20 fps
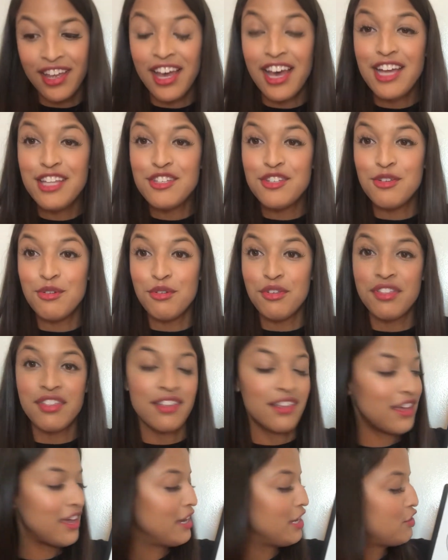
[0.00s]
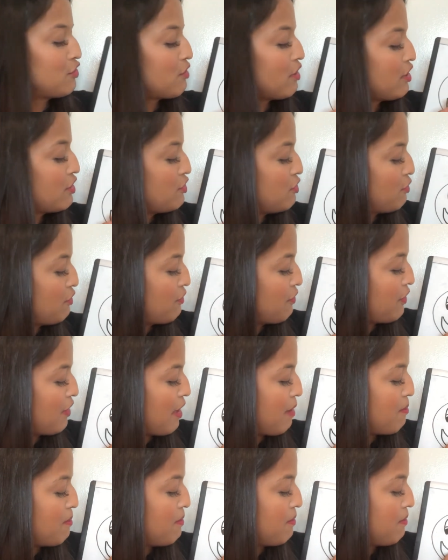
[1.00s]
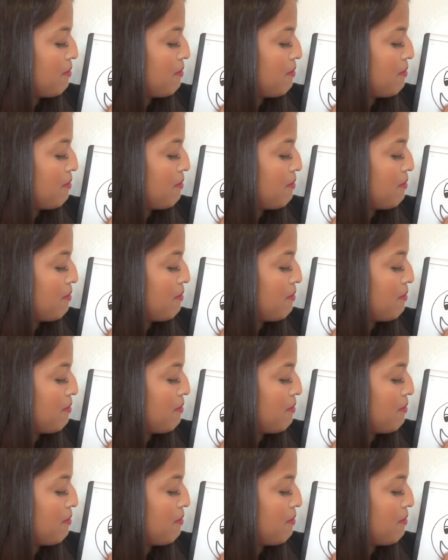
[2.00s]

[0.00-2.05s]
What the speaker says: a tooth, and I draw a tooth for them.